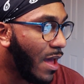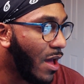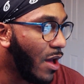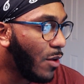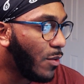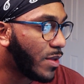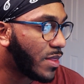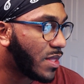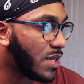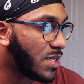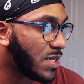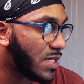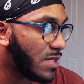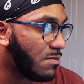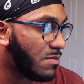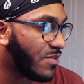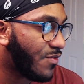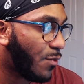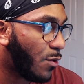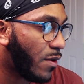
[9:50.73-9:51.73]
with the
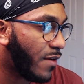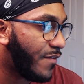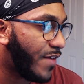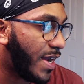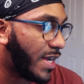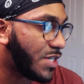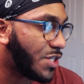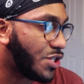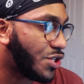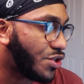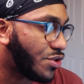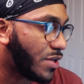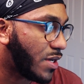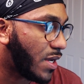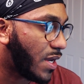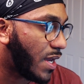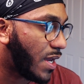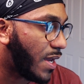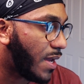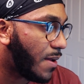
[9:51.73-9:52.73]
Sims 4 Fashion Street
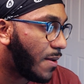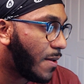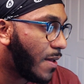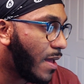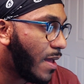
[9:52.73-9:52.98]
kit.